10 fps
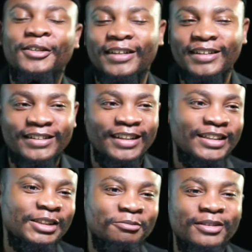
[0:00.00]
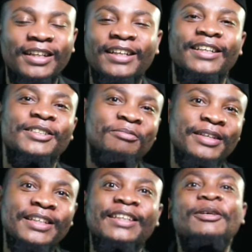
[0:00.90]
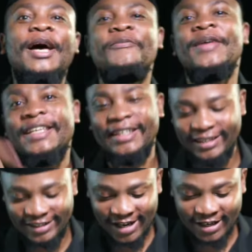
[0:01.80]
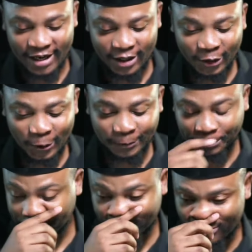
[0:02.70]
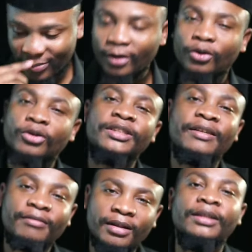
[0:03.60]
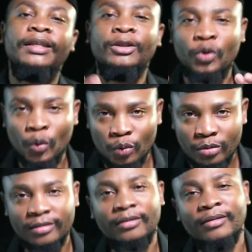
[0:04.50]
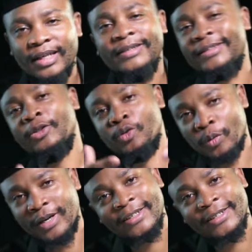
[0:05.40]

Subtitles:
What is that demon? That is many. We are many inside. So, not in a, it's a joke. Okay, it's a joke.